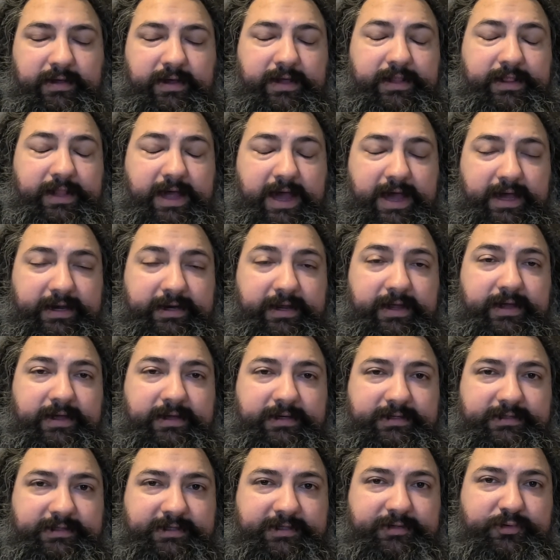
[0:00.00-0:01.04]
a lot
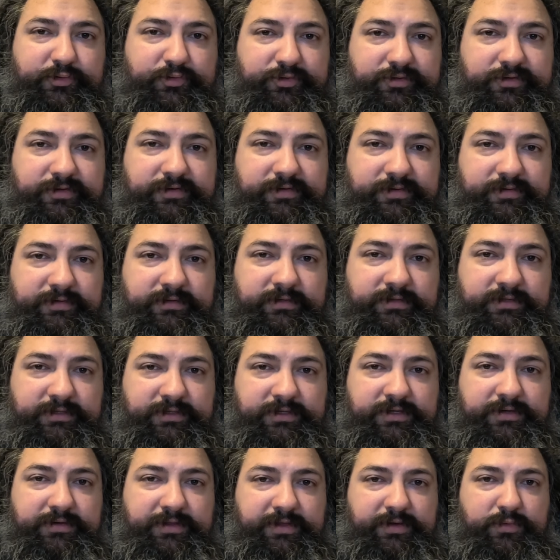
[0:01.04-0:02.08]
to
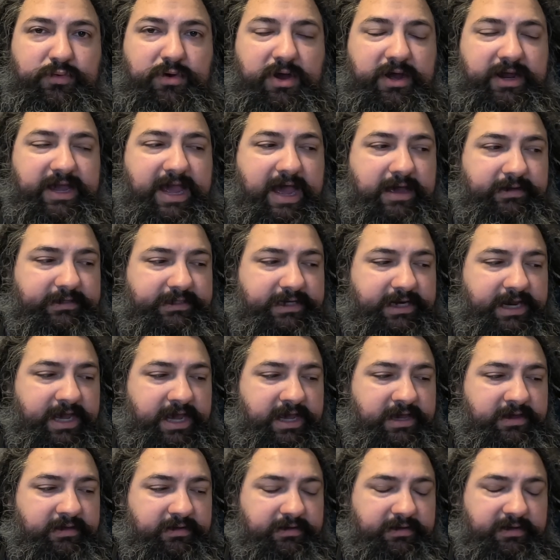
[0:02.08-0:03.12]
do the workout
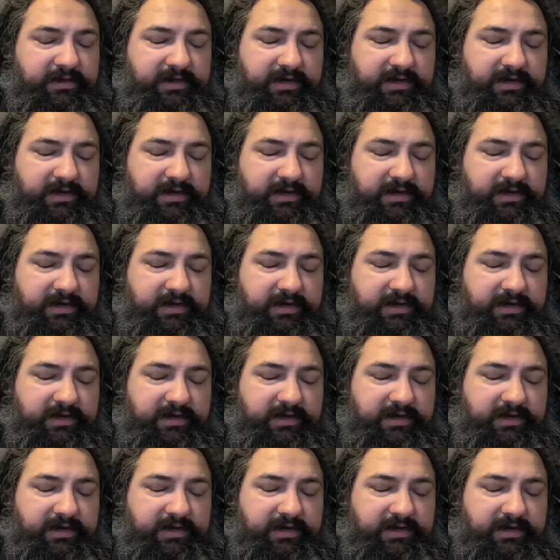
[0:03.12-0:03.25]
today.